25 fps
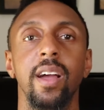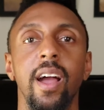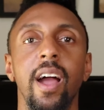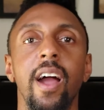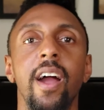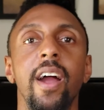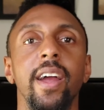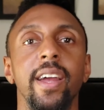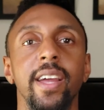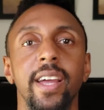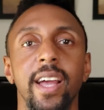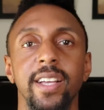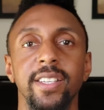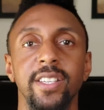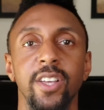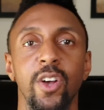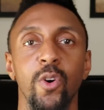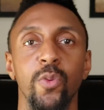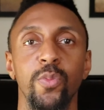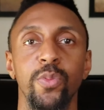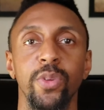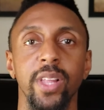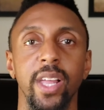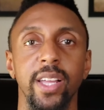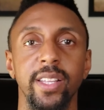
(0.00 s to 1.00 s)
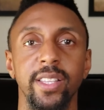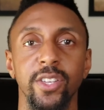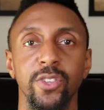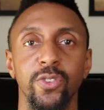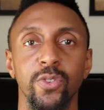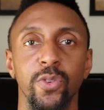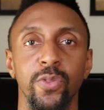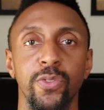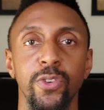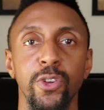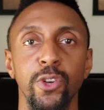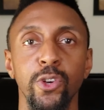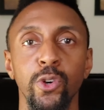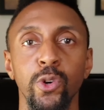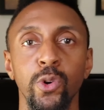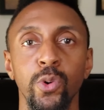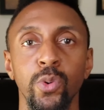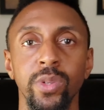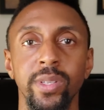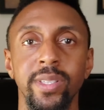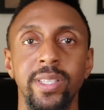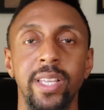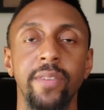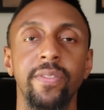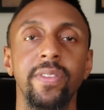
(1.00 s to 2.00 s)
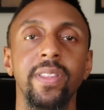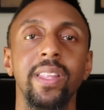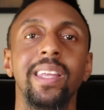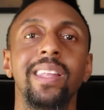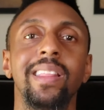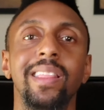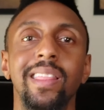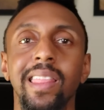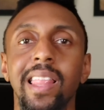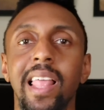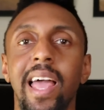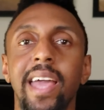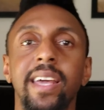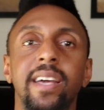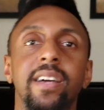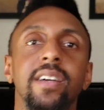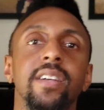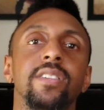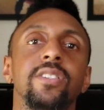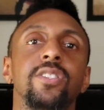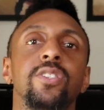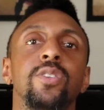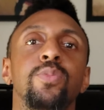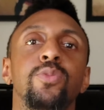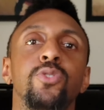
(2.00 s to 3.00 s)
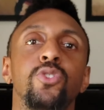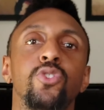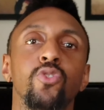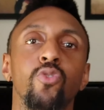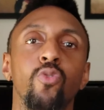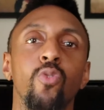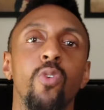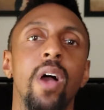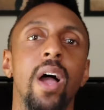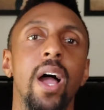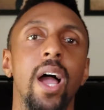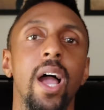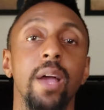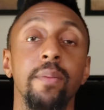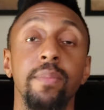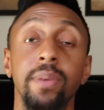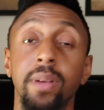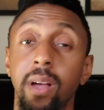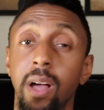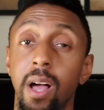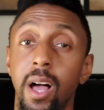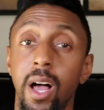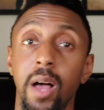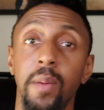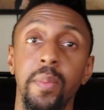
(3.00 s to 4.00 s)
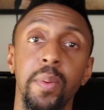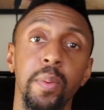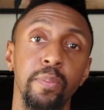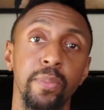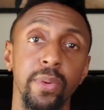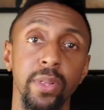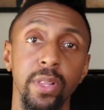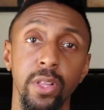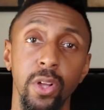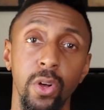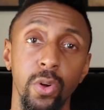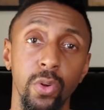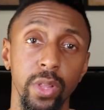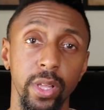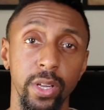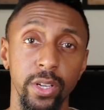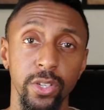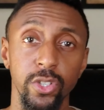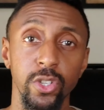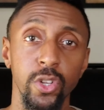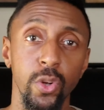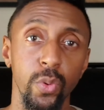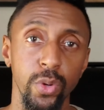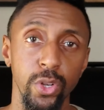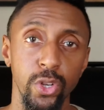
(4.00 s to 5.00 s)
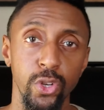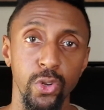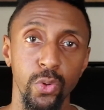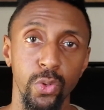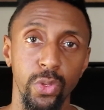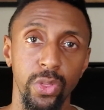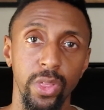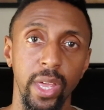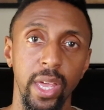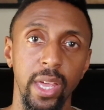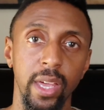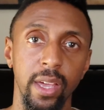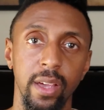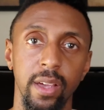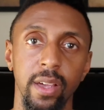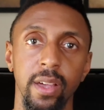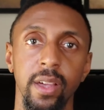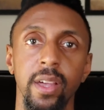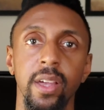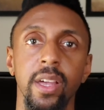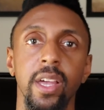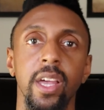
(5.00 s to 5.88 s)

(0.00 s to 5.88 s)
All right, guys, I hope you like this review. Definitely like, subscribe, comment below. Let us know what you think.